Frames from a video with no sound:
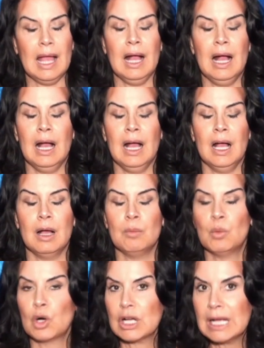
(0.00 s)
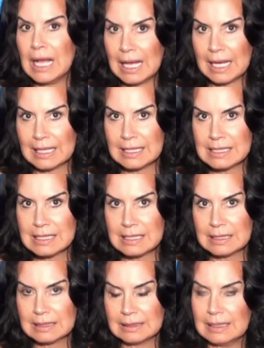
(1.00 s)
uh, more kind,
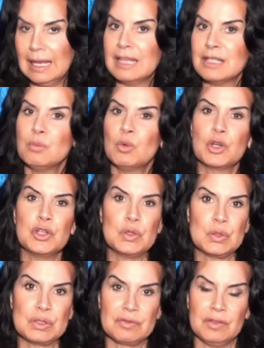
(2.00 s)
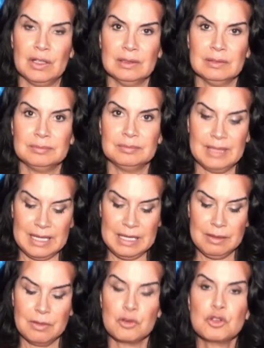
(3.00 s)
and more useful.
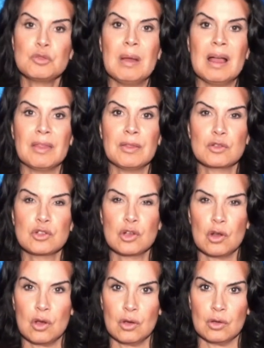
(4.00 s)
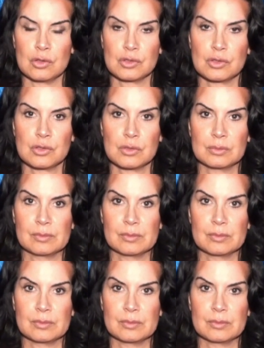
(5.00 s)
Ethos, pathos, logos.